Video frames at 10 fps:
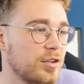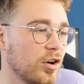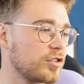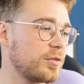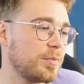
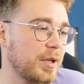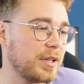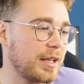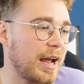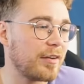got to
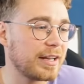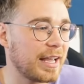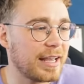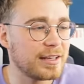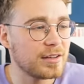be Harry
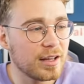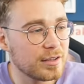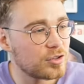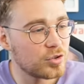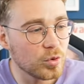Kane, like
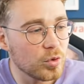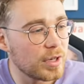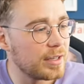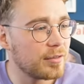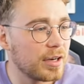
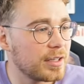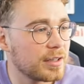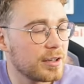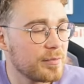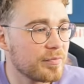surely, right?
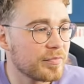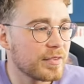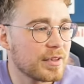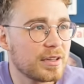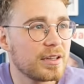
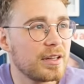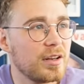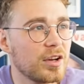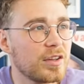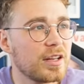
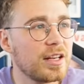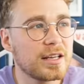Look at the